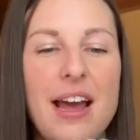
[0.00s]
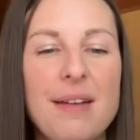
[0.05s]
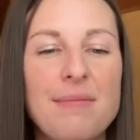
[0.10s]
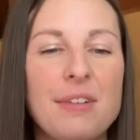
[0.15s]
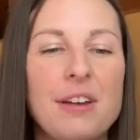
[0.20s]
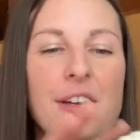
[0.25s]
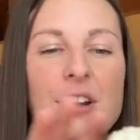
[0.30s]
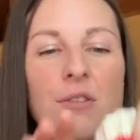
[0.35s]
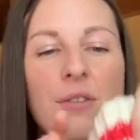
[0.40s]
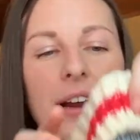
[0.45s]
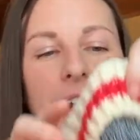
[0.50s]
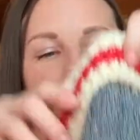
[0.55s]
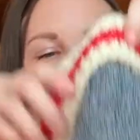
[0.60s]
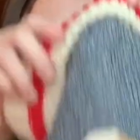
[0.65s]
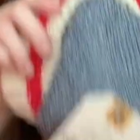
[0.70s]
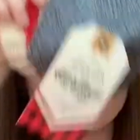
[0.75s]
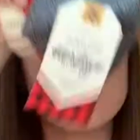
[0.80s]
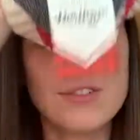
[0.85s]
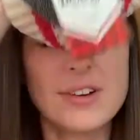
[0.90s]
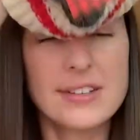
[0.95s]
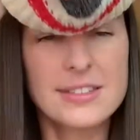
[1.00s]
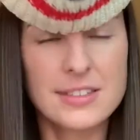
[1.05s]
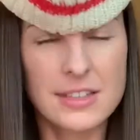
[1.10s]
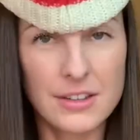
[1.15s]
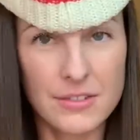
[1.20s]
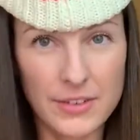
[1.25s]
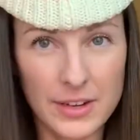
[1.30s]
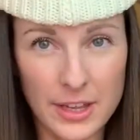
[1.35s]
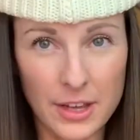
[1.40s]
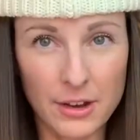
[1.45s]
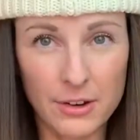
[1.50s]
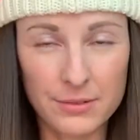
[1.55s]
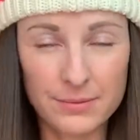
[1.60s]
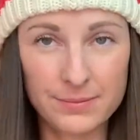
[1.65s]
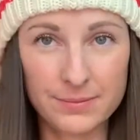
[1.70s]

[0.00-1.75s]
I'm gonna wear it for the rest of the video.